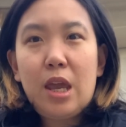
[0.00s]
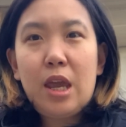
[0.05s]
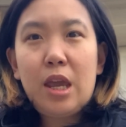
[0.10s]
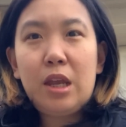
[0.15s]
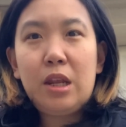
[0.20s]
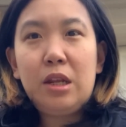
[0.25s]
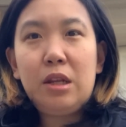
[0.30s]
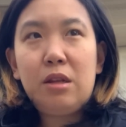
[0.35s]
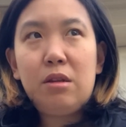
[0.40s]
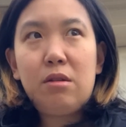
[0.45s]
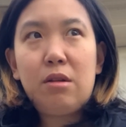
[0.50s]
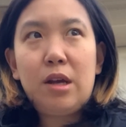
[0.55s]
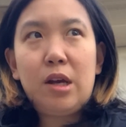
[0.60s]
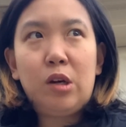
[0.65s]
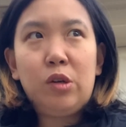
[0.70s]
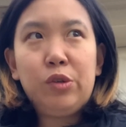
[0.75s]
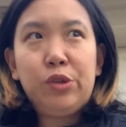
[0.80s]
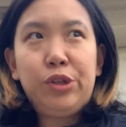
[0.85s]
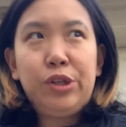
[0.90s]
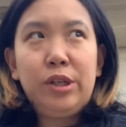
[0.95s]
and
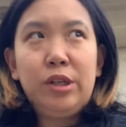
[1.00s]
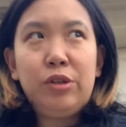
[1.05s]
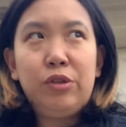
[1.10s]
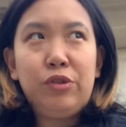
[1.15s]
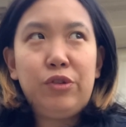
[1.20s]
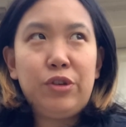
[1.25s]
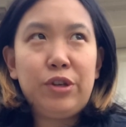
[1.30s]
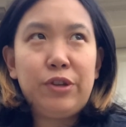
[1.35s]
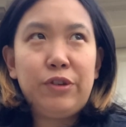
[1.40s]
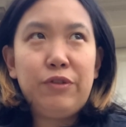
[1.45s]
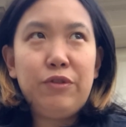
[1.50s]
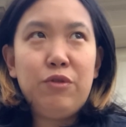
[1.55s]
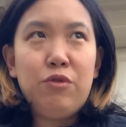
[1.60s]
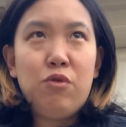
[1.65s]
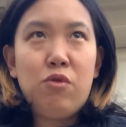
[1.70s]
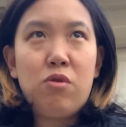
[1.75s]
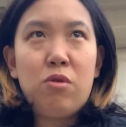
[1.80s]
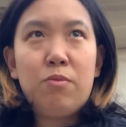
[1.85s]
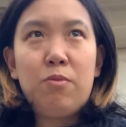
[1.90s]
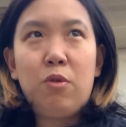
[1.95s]
how she is just
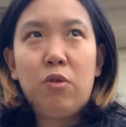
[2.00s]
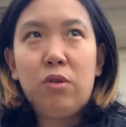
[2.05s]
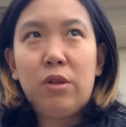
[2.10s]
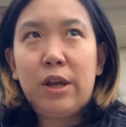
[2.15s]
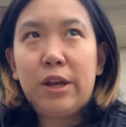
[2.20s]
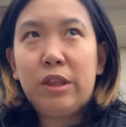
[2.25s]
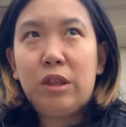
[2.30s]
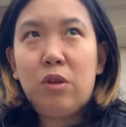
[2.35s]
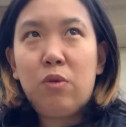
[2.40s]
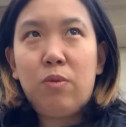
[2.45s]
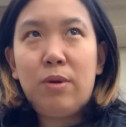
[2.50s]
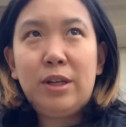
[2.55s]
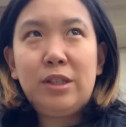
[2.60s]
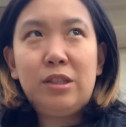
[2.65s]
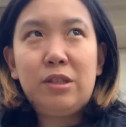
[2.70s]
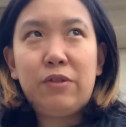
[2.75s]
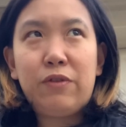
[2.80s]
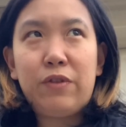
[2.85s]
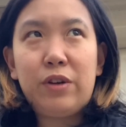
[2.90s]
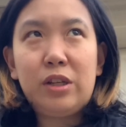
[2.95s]
normal like the
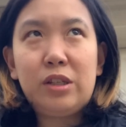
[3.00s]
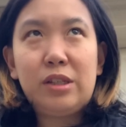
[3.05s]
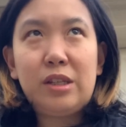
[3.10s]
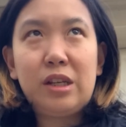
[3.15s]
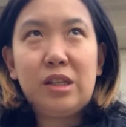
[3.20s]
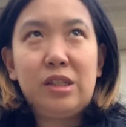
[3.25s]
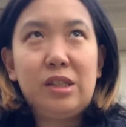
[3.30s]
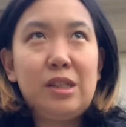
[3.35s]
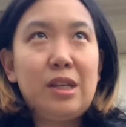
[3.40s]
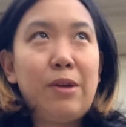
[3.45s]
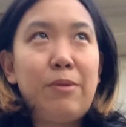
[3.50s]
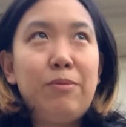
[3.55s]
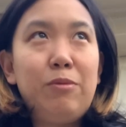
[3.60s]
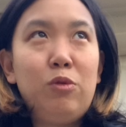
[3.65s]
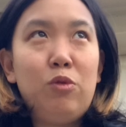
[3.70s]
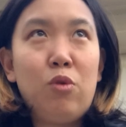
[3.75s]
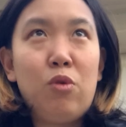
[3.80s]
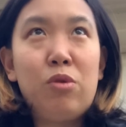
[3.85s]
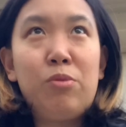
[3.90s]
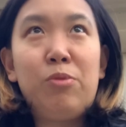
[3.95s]
rest of us, except
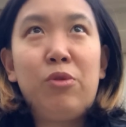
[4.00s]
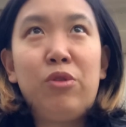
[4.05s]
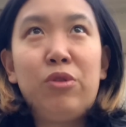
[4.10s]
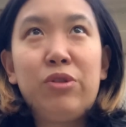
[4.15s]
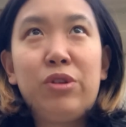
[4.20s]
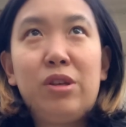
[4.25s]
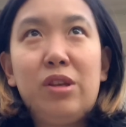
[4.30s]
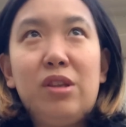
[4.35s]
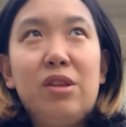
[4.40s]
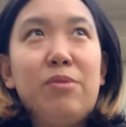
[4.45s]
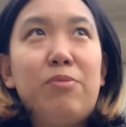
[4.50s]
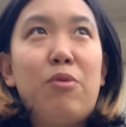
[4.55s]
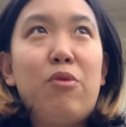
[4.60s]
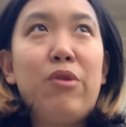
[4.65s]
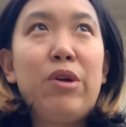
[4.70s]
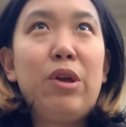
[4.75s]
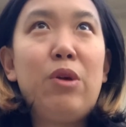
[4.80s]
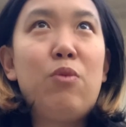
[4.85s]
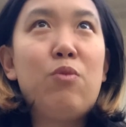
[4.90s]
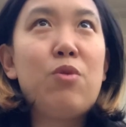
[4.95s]
normal to the
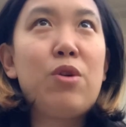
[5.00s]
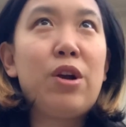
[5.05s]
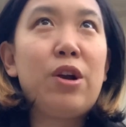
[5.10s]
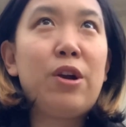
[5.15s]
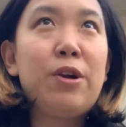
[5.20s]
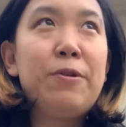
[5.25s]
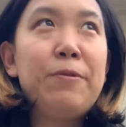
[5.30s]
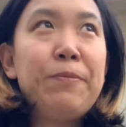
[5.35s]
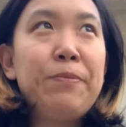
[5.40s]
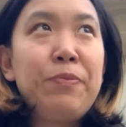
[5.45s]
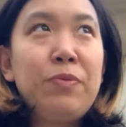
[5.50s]
point where